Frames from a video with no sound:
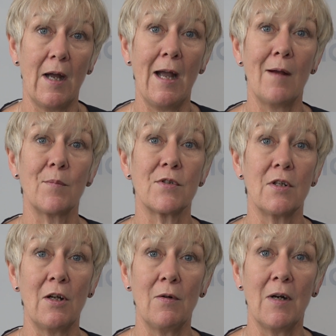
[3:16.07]

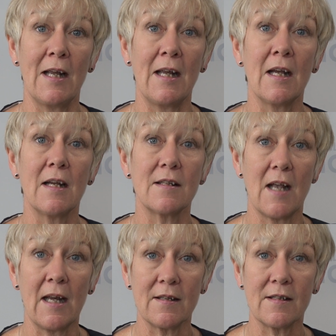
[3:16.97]
Absolutely,
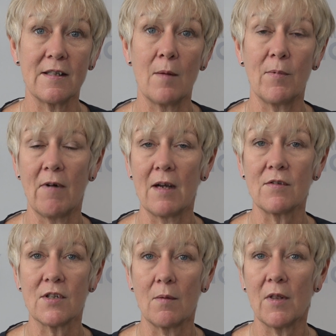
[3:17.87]
take a step
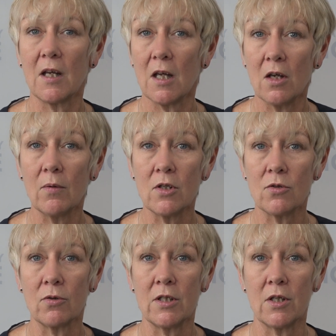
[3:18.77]
around something you
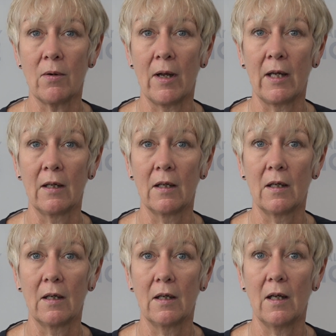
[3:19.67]
enjoy doing.
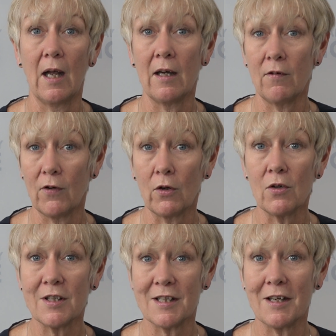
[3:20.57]
And if you're
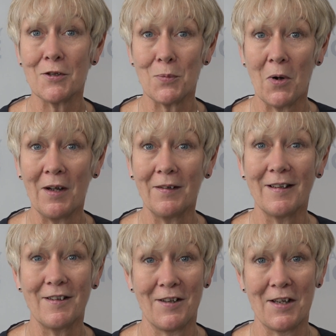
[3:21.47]
good at it as well,
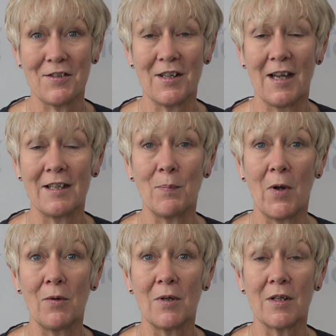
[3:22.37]
that's an added
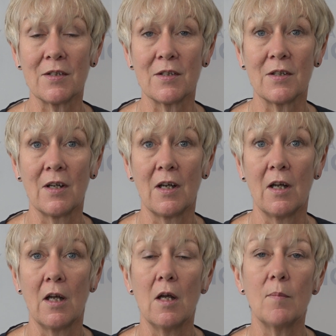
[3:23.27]
bonus.
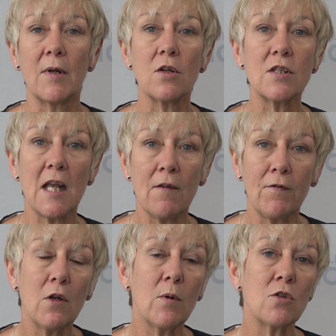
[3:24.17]
Because
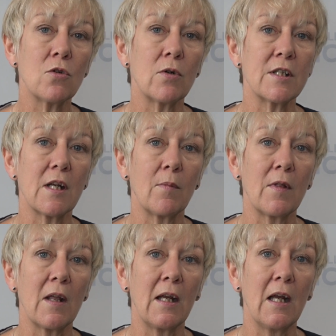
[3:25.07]
if you enjoy
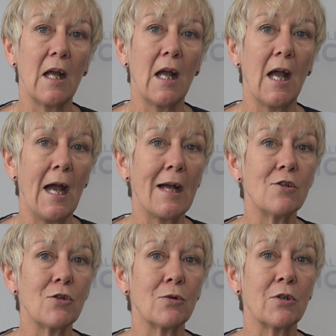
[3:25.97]
something
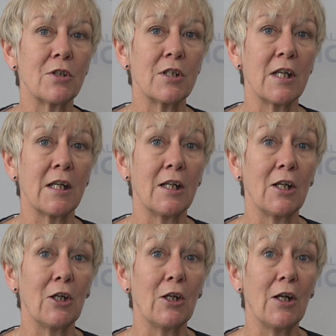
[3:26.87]
and you're good at it,
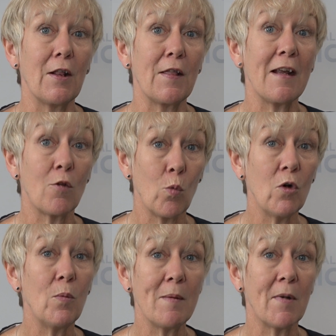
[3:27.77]
things
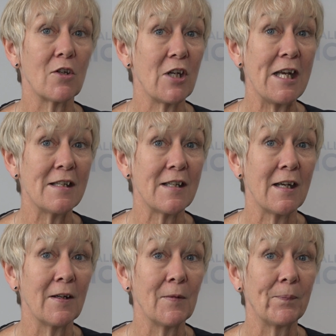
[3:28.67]
will be much
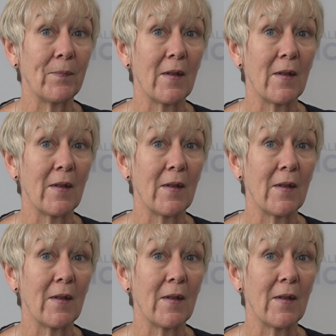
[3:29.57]
easier.